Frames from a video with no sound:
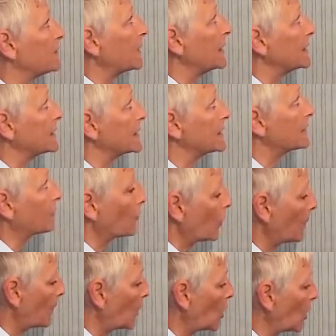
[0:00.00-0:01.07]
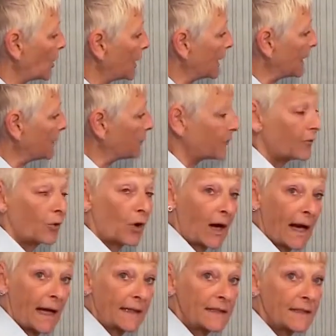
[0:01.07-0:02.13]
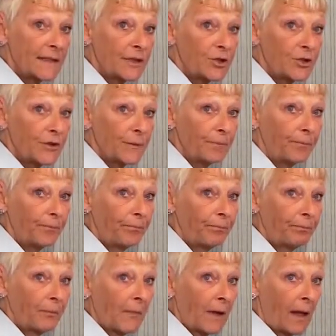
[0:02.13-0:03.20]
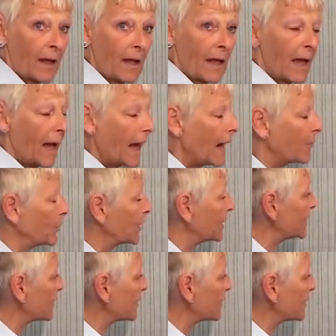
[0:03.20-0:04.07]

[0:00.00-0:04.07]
pieces from Poly before I hand stitch them. And when I